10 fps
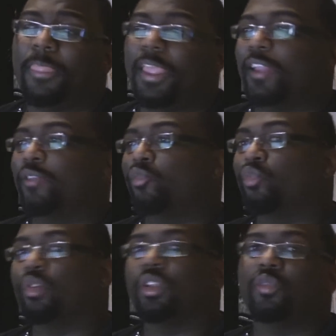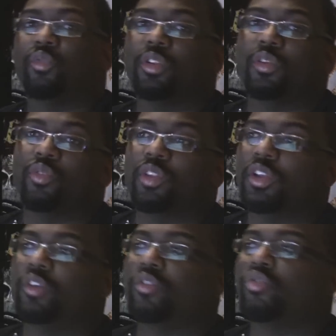And really, really,
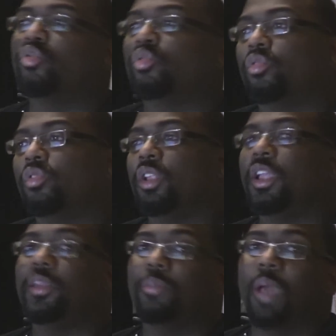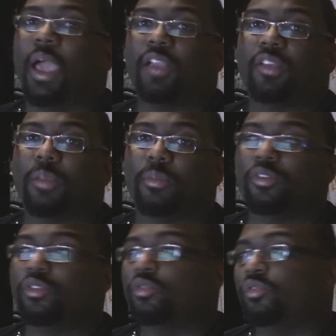really cool, laid-back type
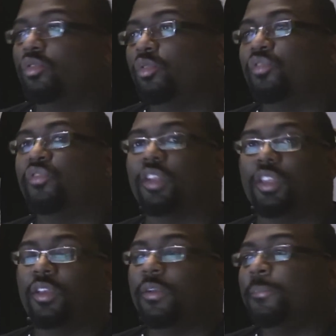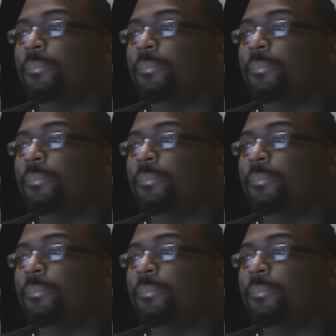of dude, too. It's funny.